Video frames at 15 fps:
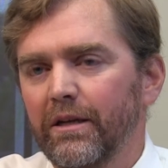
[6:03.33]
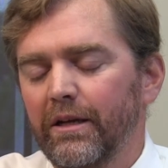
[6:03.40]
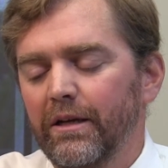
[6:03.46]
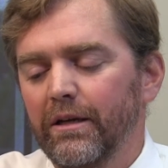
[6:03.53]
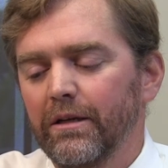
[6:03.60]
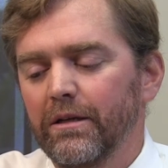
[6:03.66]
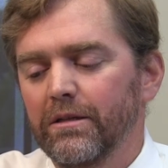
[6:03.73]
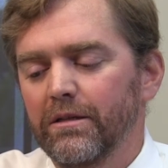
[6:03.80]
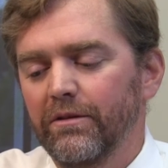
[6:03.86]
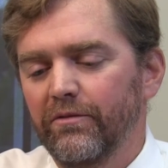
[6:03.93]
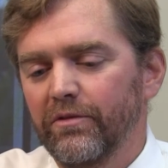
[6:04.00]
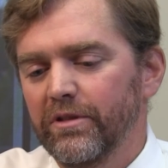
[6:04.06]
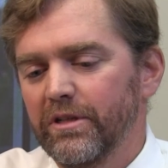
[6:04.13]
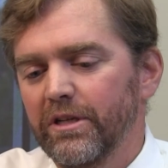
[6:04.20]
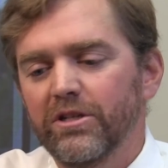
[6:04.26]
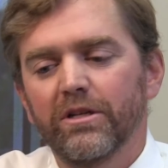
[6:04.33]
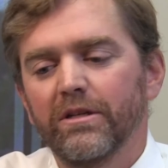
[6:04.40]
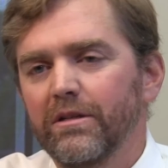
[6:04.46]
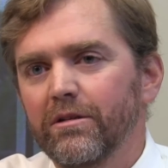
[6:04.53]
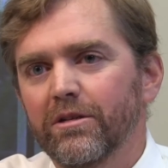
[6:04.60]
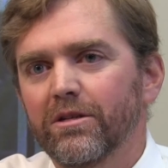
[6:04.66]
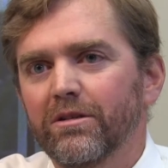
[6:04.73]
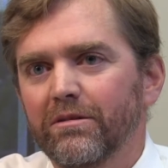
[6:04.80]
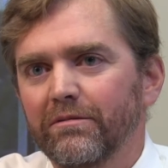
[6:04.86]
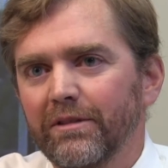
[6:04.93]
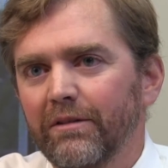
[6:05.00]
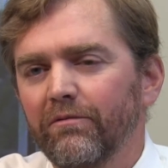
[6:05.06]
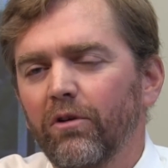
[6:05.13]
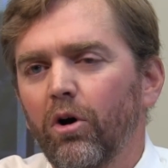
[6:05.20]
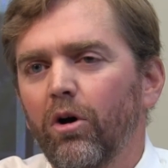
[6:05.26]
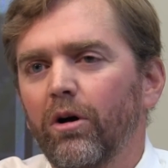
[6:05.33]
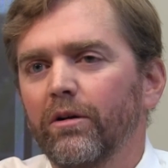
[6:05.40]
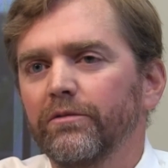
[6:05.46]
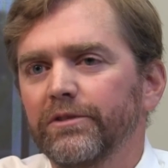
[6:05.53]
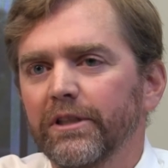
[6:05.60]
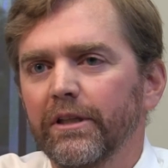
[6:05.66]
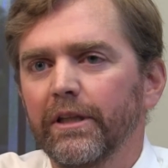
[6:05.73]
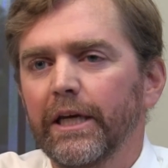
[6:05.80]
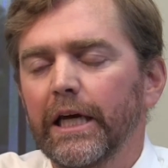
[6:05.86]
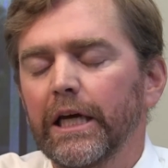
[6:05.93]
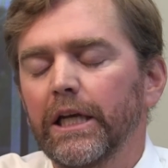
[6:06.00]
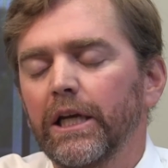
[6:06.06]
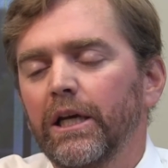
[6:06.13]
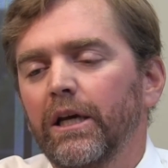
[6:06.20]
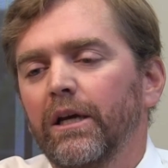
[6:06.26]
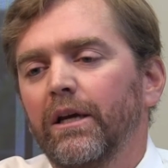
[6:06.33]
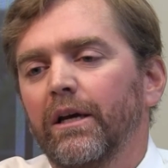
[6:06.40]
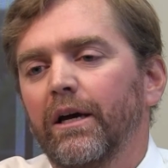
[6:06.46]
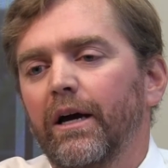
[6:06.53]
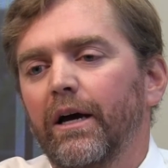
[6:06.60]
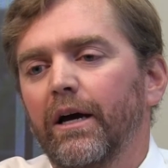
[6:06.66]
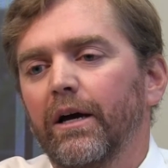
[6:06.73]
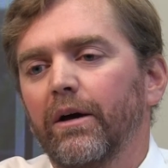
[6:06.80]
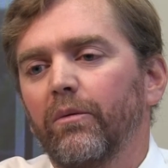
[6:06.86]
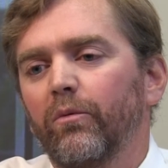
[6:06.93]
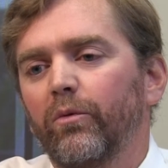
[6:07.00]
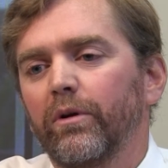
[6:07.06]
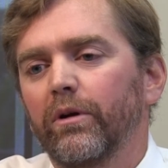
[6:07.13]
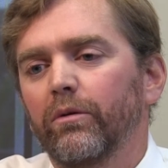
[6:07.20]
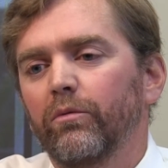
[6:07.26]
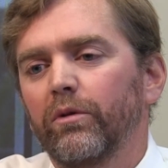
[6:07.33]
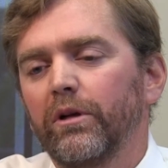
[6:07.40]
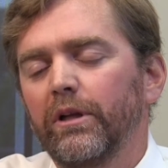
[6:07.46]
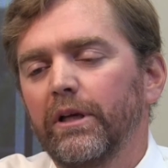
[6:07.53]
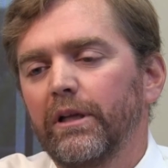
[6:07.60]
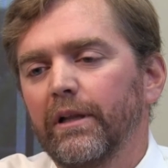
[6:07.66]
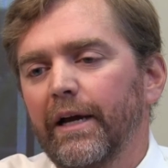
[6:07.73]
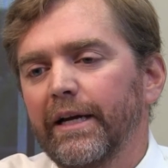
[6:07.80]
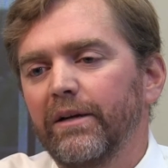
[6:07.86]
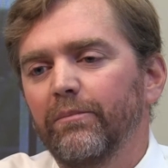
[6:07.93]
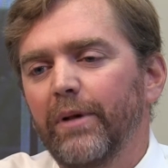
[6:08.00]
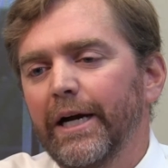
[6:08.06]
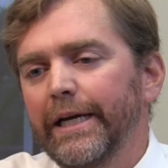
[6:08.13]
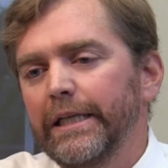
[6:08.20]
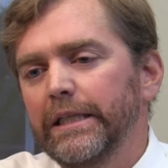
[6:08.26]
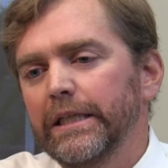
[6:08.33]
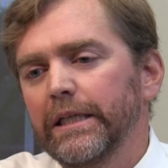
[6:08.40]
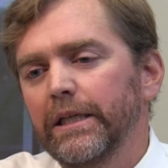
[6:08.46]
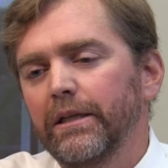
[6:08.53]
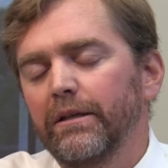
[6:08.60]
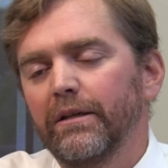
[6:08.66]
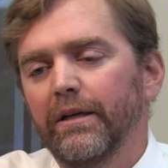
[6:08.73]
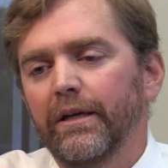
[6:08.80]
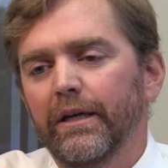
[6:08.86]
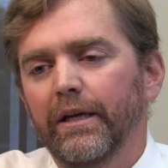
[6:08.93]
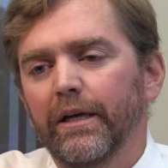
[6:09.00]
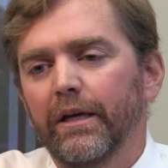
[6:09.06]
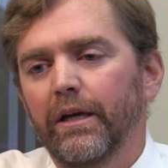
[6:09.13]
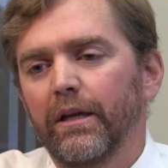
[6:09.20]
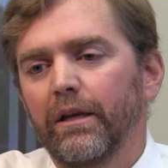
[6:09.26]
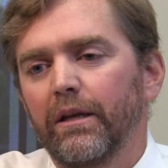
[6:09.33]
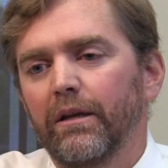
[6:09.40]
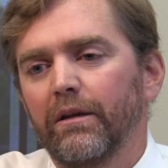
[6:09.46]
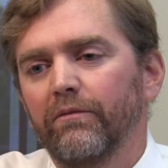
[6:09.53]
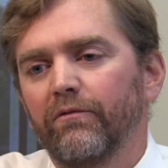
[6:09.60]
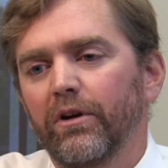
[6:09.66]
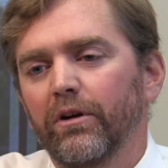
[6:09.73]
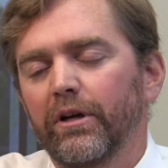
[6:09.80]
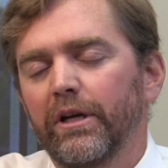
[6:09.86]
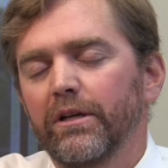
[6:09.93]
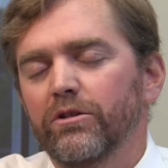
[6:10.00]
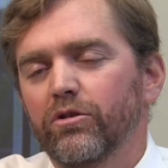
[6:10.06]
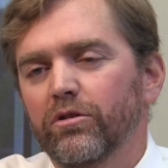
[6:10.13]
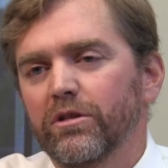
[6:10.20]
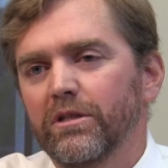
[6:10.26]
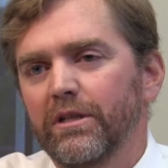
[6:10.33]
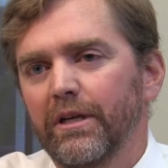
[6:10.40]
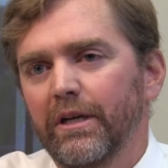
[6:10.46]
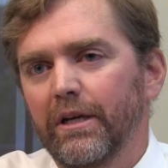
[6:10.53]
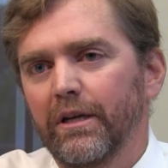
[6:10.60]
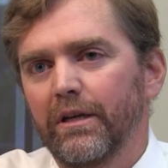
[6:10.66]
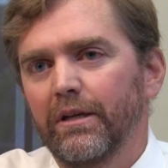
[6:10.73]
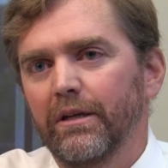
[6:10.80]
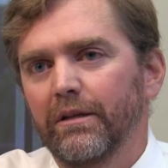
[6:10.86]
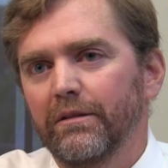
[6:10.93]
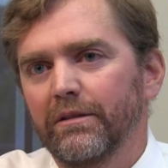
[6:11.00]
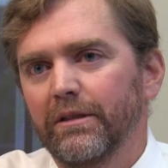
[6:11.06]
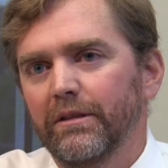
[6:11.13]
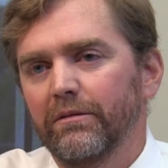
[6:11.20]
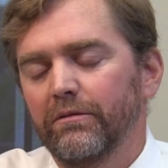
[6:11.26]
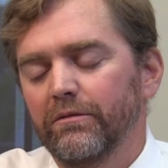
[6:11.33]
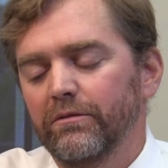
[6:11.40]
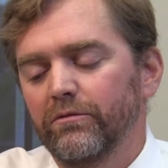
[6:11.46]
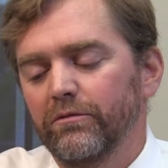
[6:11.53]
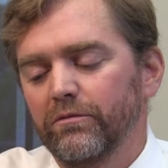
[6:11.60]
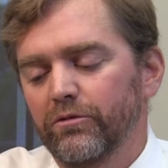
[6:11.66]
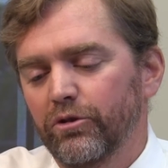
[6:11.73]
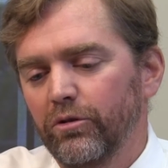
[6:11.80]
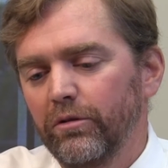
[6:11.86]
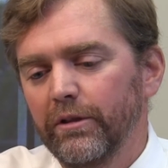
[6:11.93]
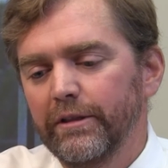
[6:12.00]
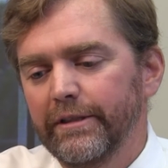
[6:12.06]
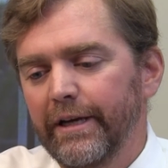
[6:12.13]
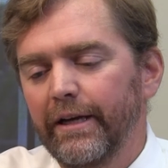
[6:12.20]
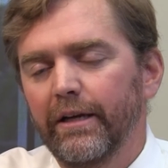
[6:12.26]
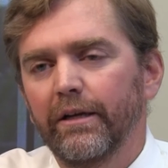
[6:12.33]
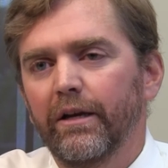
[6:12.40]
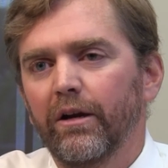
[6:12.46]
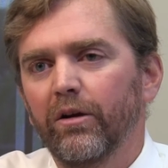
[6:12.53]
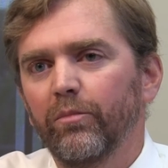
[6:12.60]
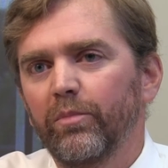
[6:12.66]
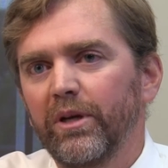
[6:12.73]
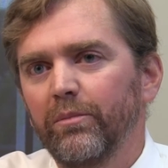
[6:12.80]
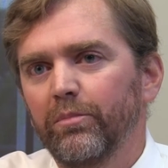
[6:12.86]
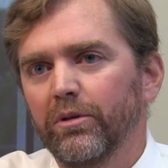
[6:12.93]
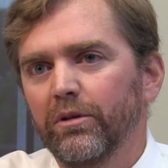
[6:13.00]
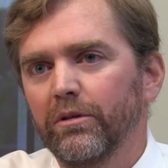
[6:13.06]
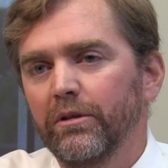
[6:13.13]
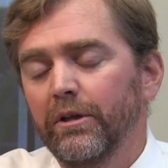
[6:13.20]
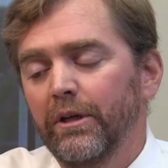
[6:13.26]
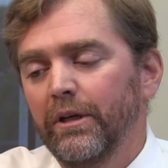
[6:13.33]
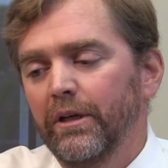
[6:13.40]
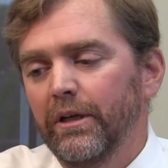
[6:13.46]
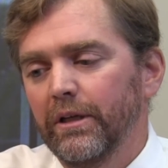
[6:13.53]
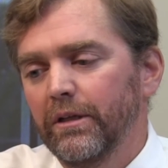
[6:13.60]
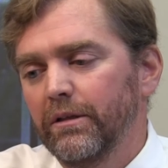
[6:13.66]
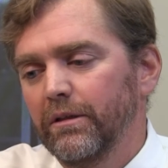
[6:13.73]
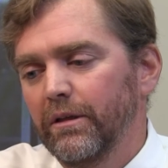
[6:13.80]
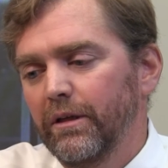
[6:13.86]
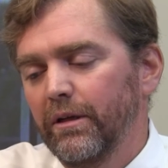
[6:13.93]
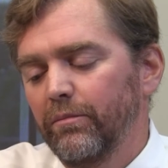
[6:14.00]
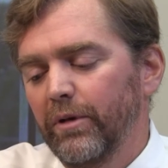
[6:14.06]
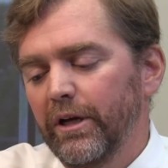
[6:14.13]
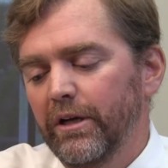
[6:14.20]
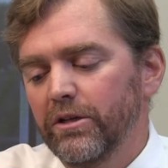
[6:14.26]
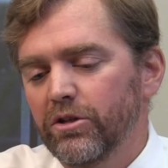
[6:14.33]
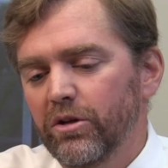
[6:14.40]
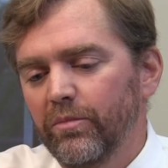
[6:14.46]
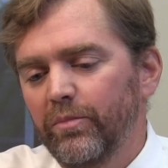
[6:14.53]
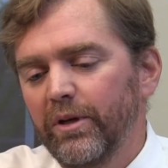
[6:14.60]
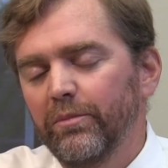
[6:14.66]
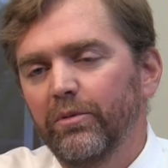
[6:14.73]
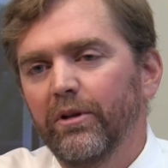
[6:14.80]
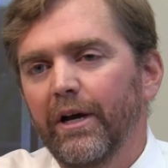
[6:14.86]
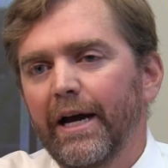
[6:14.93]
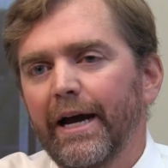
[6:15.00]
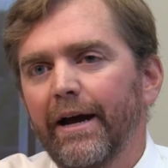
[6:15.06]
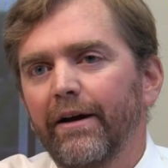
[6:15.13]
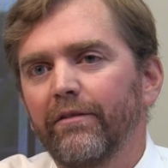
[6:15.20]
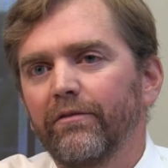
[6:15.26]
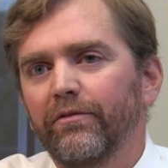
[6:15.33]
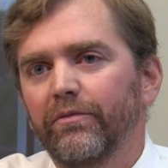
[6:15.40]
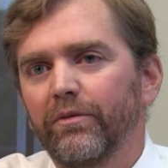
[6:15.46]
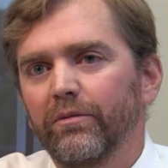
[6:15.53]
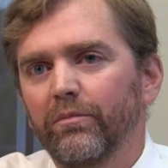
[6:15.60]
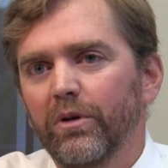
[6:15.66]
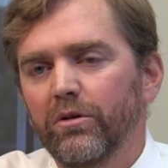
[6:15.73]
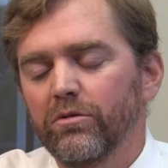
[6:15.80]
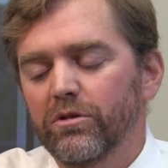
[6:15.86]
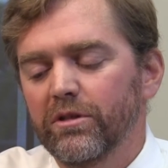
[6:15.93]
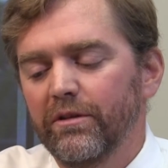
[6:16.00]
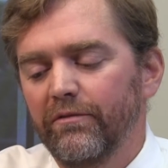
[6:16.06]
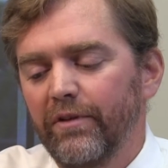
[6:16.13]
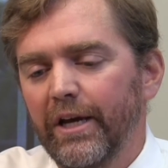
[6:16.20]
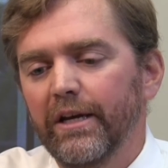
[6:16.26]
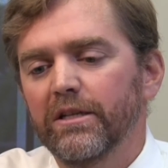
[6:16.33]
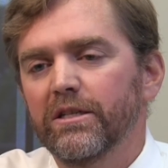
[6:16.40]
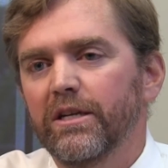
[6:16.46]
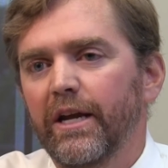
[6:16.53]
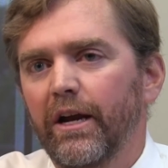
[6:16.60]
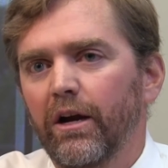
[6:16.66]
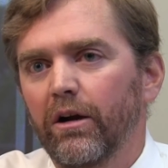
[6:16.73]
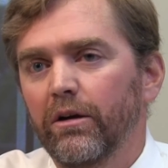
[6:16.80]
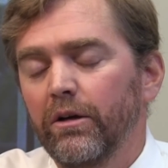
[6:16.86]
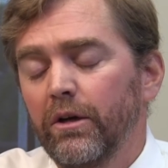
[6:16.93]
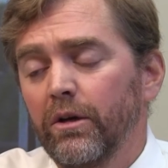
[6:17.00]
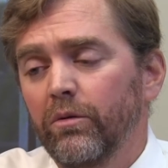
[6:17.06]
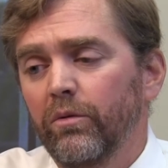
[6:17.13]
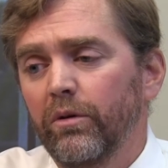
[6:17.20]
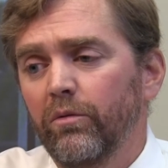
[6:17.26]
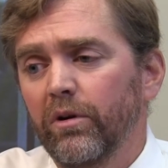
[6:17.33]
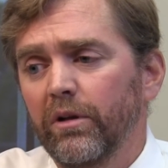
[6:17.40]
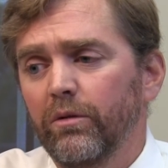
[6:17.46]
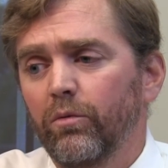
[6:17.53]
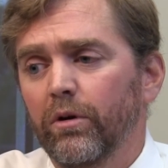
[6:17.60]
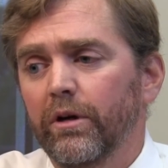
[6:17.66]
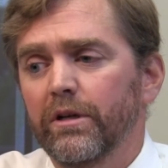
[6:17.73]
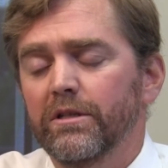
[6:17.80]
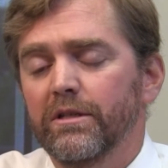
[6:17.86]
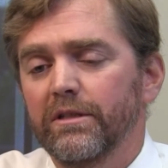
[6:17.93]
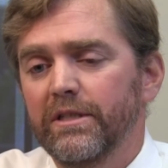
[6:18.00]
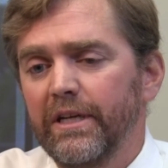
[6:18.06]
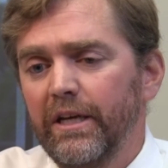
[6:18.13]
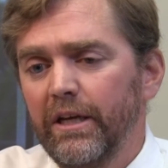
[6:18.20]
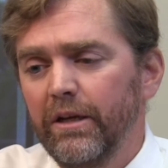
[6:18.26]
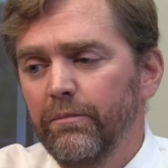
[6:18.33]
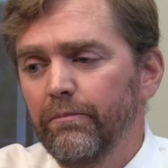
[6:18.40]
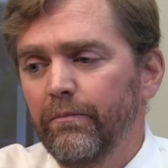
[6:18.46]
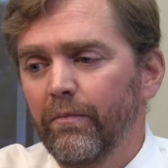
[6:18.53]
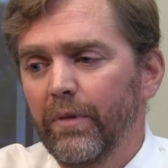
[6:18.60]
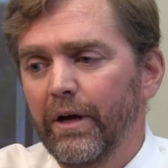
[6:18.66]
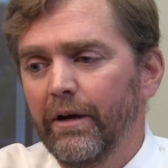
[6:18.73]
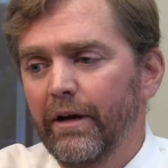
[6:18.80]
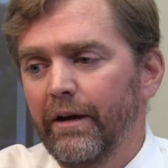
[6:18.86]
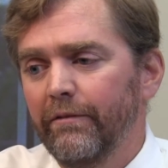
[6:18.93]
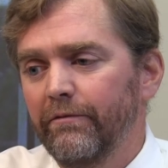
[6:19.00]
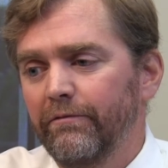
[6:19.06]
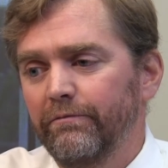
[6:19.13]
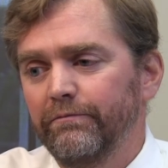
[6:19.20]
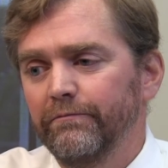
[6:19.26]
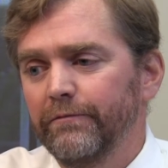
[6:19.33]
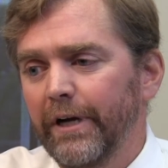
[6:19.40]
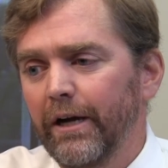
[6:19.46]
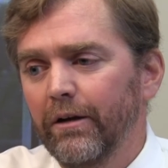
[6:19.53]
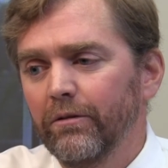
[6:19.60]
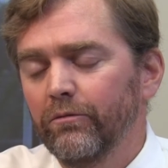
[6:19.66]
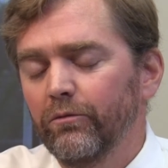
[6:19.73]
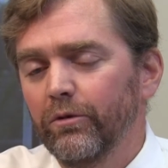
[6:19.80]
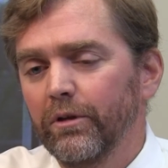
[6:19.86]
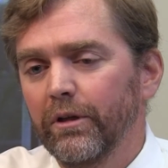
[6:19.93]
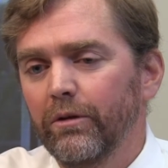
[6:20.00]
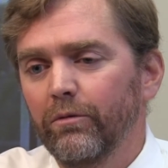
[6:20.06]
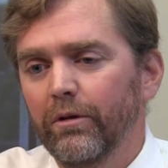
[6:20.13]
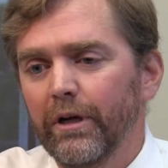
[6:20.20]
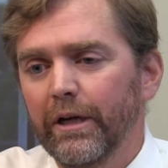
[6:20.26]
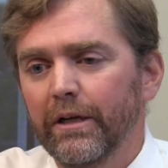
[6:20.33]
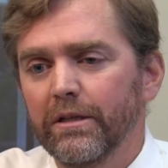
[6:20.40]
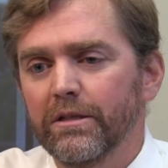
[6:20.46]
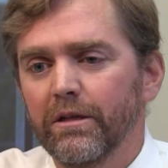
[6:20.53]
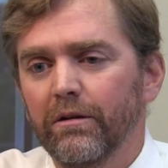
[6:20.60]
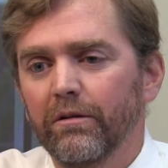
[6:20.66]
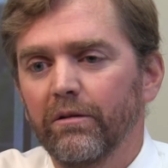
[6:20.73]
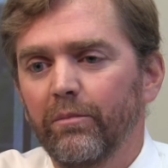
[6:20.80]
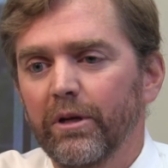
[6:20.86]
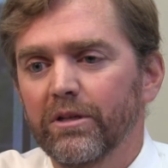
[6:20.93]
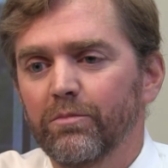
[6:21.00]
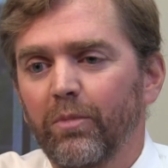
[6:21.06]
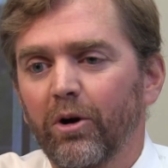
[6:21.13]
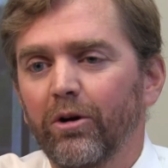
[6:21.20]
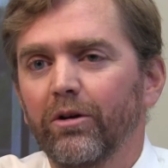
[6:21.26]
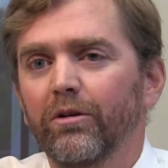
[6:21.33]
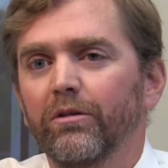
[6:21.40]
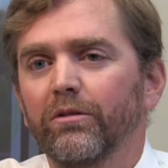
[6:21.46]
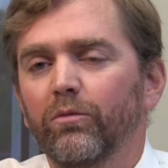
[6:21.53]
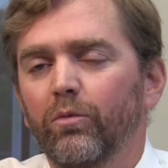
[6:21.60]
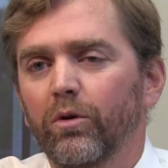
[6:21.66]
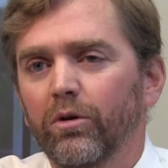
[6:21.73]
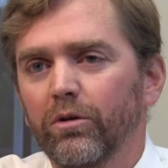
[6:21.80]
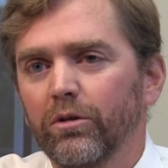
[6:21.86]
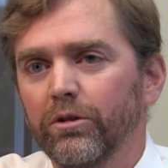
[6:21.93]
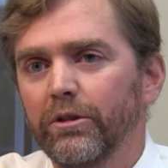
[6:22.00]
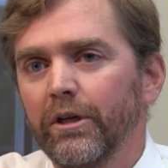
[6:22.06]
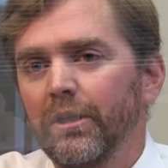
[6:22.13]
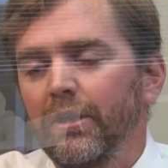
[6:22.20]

is the physicians involved, and that we are really like-minded and very interested in truly taking care of people and making sure people have the most advanced care. We really work as a team. I have found really what I consider the best partner in the world